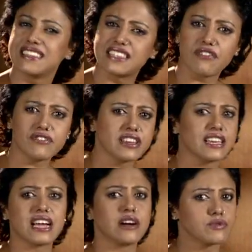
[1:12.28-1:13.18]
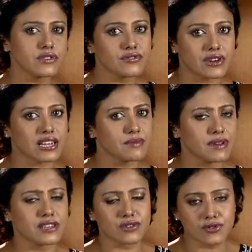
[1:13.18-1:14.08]
Definitely, I wouldn't
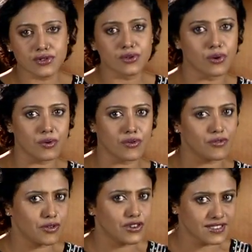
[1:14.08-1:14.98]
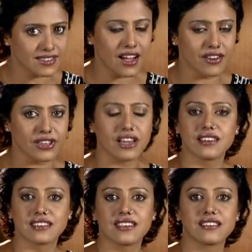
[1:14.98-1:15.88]
recommend you to go for a sari
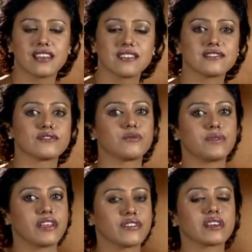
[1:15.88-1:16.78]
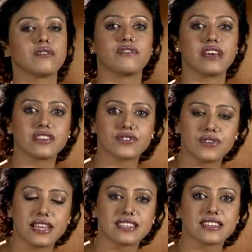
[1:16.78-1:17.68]
until and unless you're wearing a very
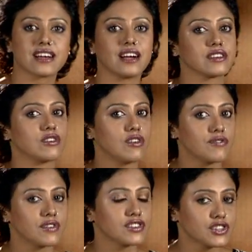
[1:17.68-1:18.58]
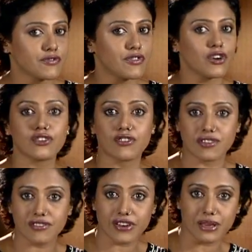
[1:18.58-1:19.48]
trendy kind of a chiffon or
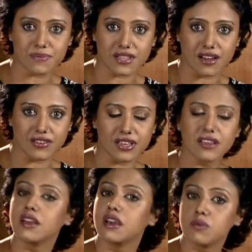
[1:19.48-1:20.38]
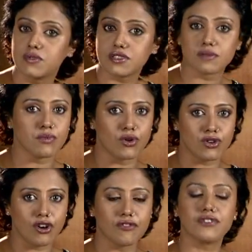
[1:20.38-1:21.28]
a crepe sari, which is more
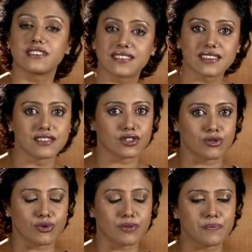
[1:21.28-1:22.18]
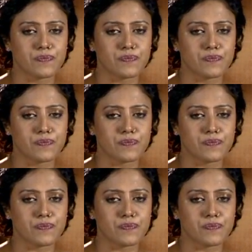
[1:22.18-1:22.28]
of a single tone.